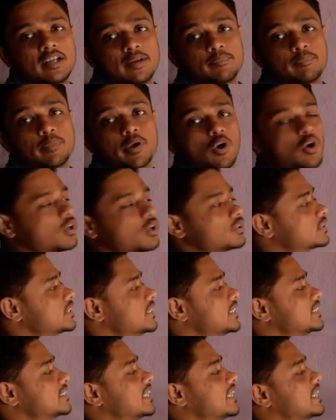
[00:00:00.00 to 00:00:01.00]
because
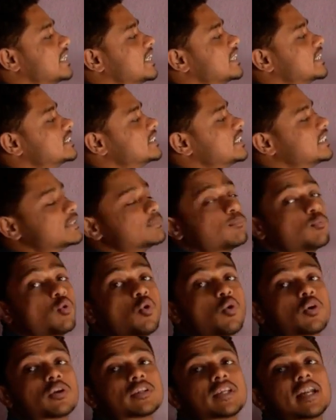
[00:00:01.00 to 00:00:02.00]
its energy is
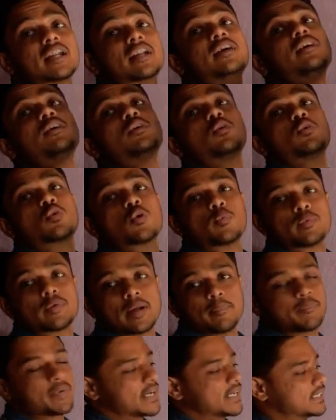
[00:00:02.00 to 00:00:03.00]
more than room
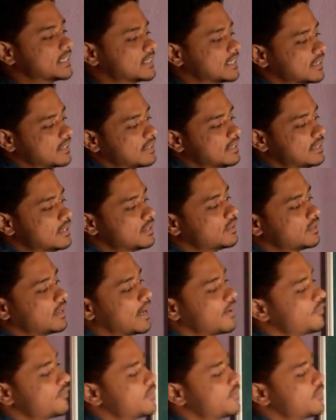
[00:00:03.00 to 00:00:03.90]
temperature, and